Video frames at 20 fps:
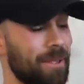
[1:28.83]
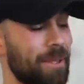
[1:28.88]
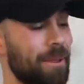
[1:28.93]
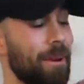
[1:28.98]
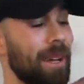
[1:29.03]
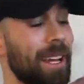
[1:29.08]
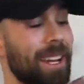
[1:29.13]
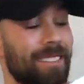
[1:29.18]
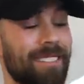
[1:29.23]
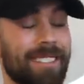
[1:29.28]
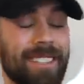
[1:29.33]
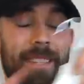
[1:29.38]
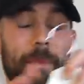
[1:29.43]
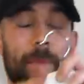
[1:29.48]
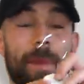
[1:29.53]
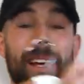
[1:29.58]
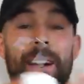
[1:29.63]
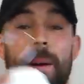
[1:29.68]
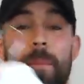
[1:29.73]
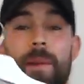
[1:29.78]
So here is the
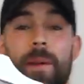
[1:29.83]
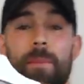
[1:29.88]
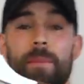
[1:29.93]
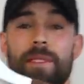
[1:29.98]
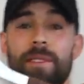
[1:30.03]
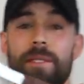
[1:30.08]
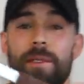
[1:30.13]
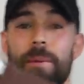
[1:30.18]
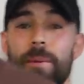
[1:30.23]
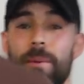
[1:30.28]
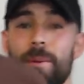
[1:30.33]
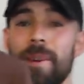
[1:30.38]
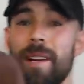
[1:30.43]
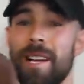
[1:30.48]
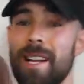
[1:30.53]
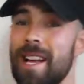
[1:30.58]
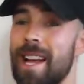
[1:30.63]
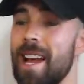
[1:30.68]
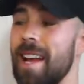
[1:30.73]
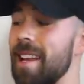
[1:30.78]
pickup number two,
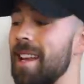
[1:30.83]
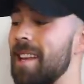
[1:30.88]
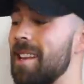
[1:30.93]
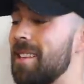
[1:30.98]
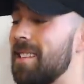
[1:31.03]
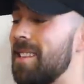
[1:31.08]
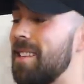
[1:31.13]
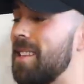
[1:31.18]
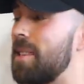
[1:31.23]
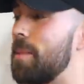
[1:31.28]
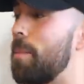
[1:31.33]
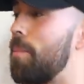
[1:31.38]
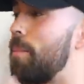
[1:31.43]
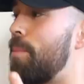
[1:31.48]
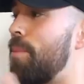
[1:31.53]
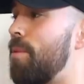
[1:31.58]
and it is this